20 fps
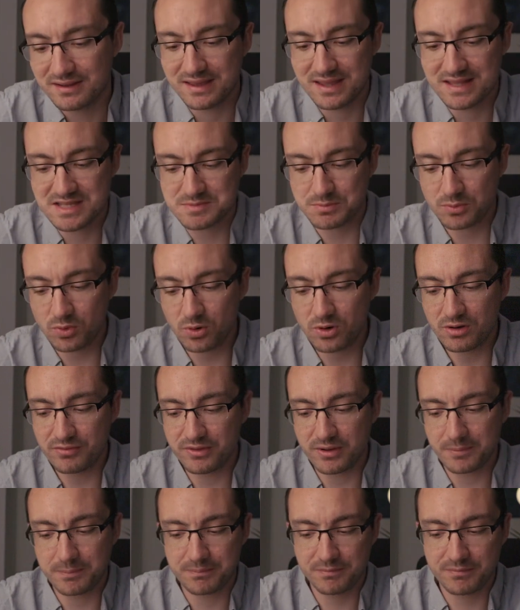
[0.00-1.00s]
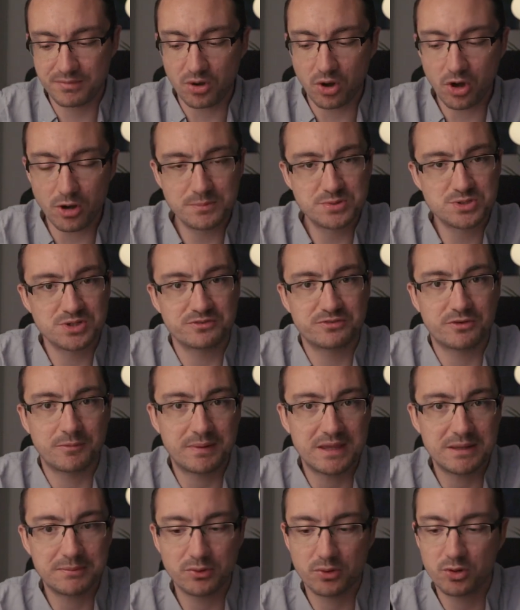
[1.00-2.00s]
It's more of an option for
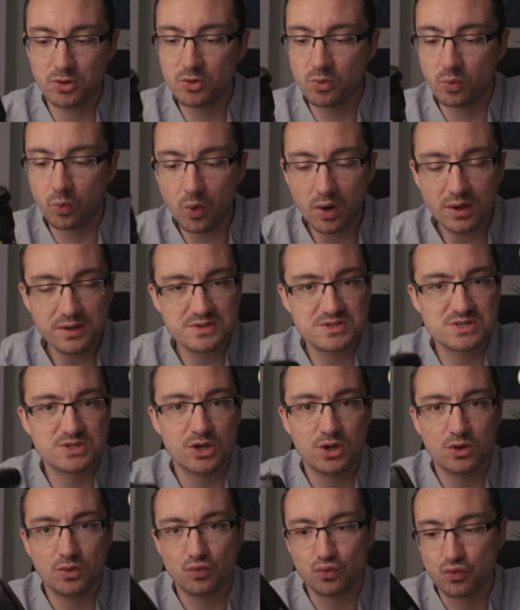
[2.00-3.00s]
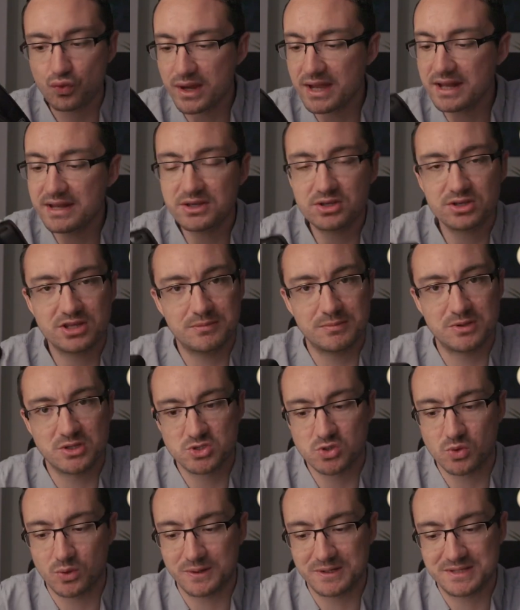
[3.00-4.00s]
people who want really good image
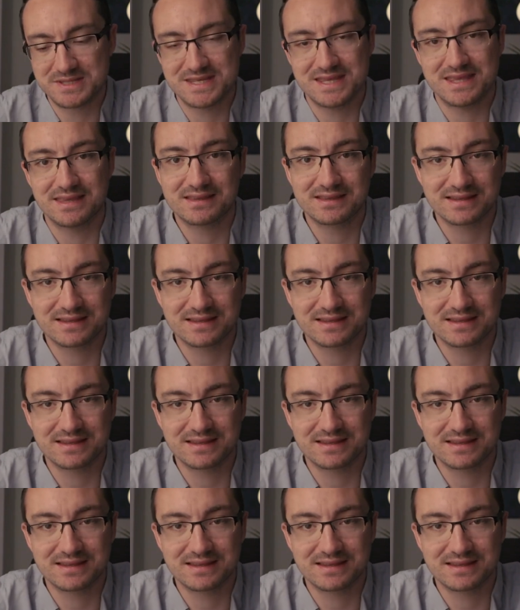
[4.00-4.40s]
quality,